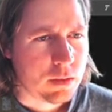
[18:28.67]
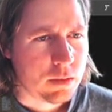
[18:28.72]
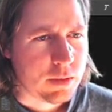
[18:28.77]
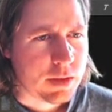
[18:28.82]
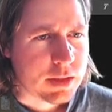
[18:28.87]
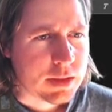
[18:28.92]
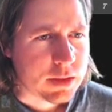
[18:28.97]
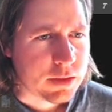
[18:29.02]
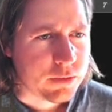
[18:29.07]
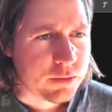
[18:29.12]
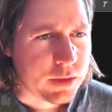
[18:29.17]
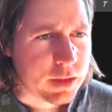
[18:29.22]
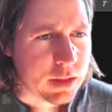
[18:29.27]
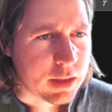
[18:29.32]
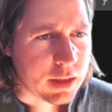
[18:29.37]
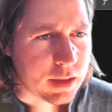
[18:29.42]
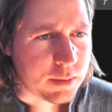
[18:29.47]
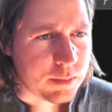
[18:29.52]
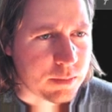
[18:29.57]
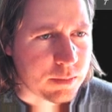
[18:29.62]
Where's the
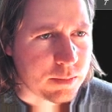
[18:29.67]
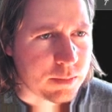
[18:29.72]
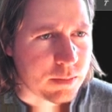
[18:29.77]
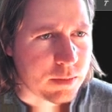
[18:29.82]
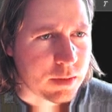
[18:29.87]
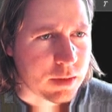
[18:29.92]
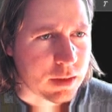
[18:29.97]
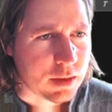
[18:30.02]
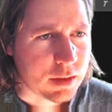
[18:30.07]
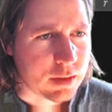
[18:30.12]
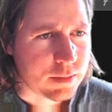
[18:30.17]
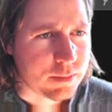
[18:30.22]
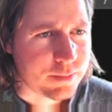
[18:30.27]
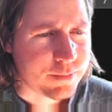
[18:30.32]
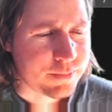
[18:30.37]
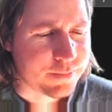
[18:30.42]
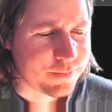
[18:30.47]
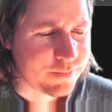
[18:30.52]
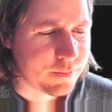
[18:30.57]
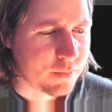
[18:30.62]
rename thing?
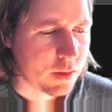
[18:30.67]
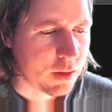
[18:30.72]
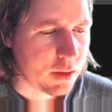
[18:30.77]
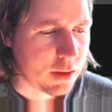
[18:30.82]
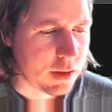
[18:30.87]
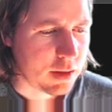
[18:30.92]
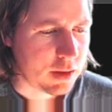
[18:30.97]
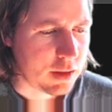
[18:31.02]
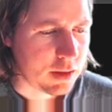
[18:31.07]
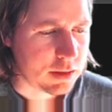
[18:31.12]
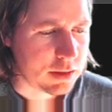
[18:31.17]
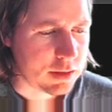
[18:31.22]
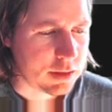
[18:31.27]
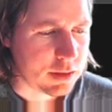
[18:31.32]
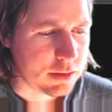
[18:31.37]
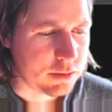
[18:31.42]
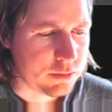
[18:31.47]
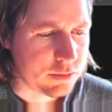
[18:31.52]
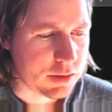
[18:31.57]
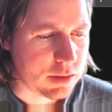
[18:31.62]
I think I just
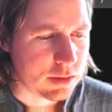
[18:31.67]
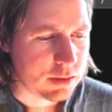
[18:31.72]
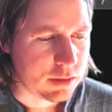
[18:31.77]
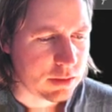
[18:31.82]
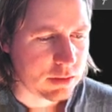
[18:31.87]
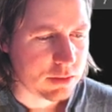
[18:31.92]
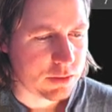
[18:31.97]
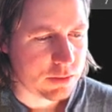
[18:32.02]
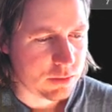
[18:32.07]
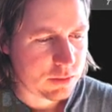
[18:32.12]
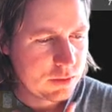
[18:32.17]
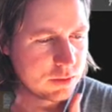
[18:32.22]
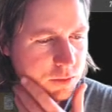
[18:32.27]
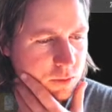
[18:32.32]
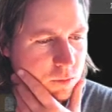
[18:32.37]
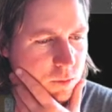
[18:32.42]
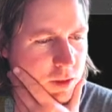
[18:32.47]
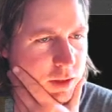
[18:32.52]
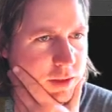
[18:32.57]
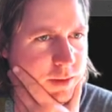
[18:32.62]
need to do it
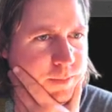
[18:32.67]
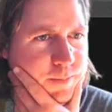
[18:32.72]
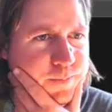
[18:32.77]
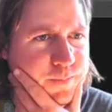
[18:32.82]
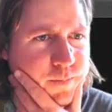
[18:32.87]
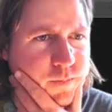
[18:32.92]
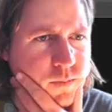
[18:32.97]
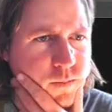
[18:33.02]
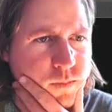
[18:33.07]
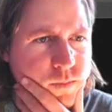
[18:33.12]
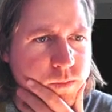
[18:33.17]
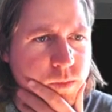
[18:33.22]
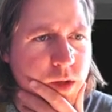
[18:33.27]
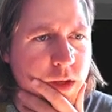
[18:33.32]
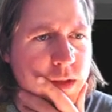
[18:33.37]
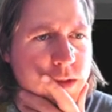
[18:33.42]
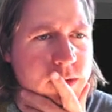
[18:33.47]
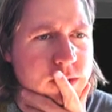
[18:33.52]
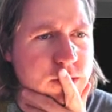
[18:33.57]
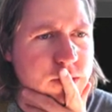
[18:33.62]
to 1.
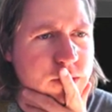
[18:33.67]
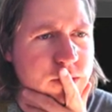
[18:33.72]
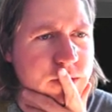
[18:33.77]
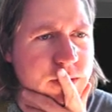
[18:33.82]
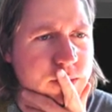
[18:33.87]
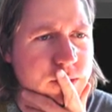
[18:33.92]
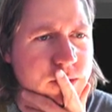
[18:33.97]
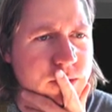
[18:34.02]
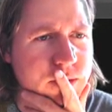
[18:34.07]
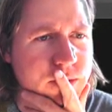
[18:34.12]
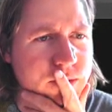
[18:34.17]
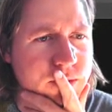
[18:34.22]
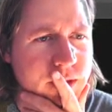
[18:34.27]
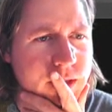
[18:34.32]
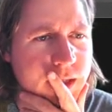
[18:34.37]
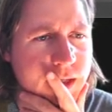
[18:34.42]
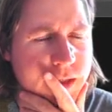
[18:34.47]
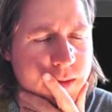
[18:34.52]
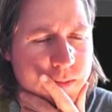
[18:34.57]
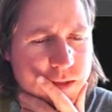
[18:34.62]
Storyboard,
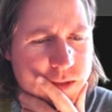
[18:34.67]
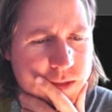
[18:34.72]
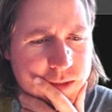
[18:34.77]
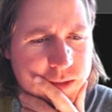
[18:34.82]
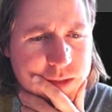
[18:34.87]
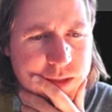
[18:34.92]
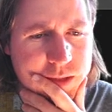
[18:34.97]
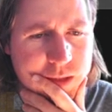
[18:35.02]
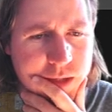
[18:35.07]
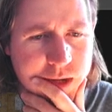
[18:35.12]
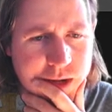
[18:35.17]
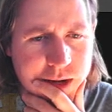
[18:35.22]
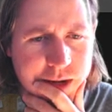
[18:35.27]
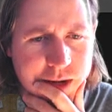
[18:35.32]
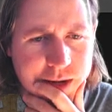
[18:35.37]
rename scene.